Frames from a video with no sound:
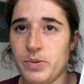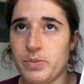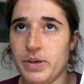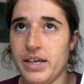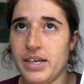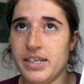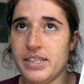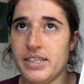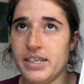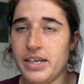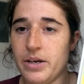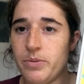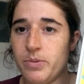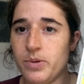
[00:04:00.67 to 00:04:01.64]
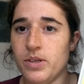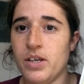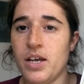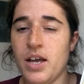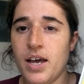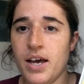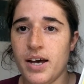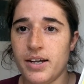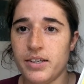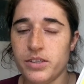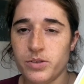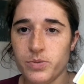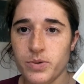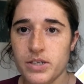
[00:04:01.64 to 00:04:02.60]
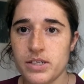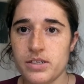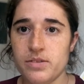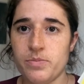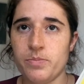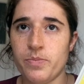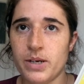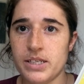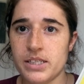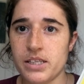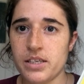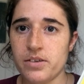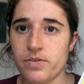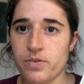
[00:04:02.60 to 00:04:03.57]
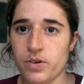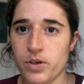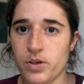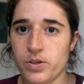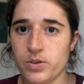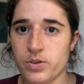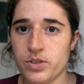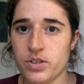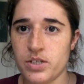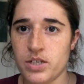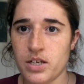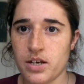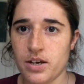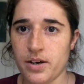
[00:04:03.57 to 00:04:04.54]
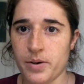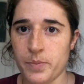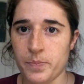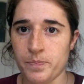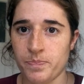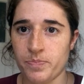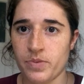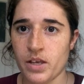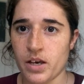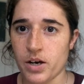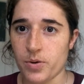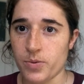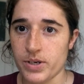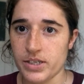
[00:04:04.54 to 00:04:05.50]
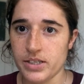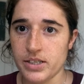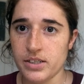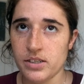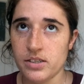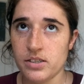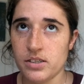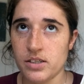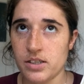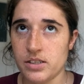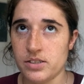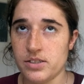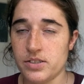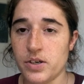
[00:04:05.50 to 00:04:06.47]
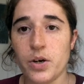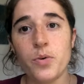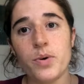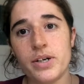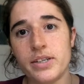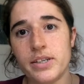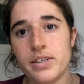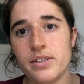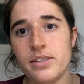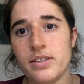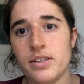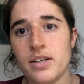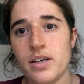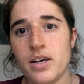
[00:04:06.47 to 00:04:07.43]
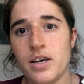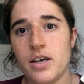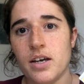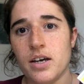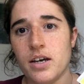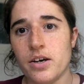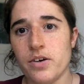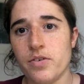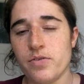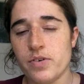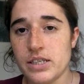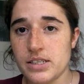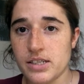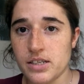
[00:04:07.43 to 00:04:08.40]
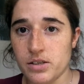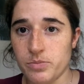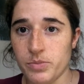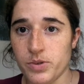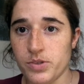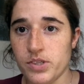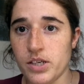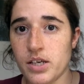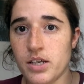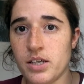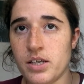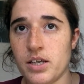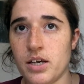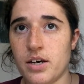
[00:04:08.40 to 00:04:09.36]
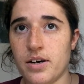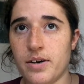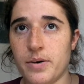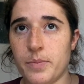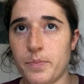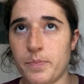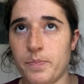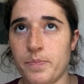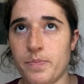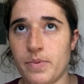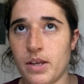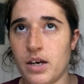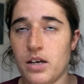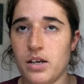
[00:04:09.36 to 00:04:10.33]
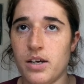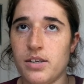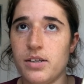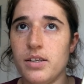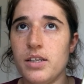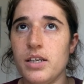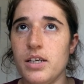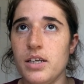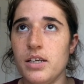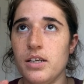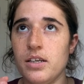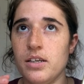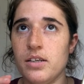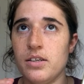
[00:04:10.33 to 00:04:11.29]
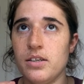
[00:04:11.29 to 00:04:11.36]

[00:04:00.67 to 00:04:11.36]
by Aja Gabel, and this one basically follows a quartet, a string quartet of classical music, and the